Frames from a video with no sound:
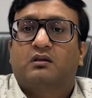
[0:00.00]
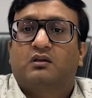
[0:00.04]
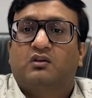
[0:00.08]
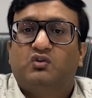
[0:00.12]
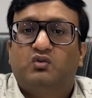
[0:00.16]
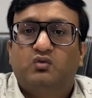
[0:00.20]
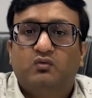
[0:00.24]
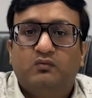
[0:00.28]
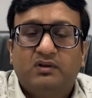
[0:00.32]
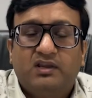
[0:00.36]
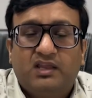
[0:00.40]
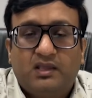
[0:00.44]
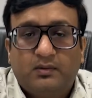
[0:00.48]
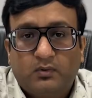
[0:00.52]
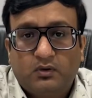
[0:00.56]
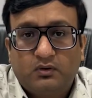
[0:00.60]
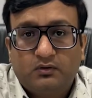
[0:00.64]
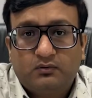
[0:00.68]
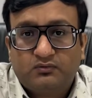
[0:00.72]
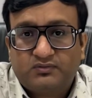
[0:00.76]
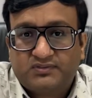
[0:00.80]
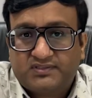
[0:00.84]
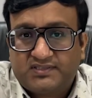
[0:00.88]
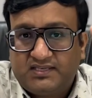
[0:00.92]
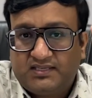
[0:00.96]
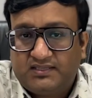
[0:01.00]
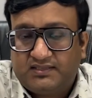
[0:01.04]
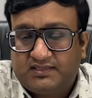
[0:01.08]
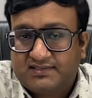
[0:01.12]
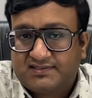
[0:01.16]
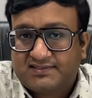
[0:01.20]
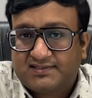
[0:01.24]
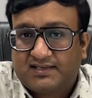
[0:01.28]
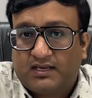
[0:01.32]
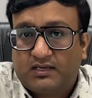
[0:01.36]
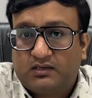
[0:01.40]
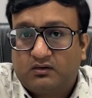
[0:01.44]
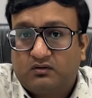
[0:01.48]
You will able to see this
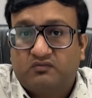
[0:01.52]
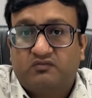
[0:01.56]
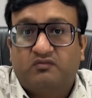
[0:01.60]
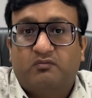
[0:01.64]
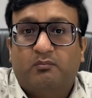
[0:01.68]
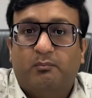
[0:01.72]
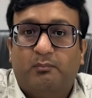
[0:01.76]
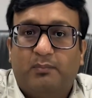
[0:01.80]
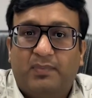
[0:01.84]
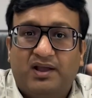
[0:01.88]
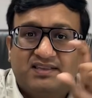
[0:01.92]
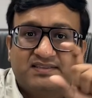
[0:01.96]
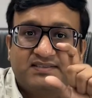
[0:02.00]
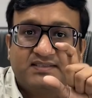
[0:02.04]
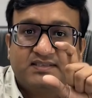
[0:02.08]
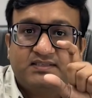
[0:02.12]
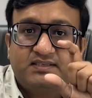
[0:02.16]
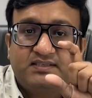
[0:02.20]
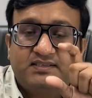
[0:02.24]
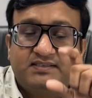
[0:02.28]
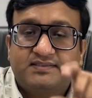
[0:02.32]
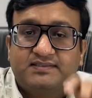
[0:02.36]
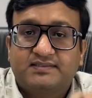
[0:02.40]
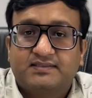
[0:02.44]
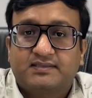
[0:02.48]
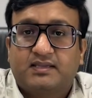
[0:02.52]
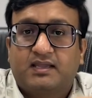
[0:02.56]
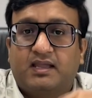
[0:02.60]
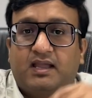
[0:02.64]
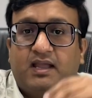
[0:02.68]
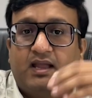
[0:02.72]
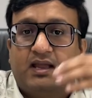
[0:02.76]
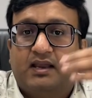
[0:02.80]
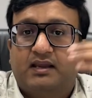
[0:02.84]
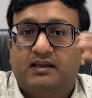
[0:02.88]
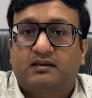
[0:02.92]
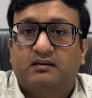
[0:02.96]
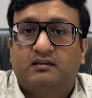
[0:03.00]
kind of messages
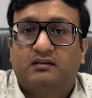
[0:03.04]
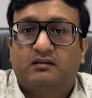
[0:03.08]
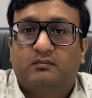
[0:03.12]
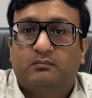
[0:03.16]
and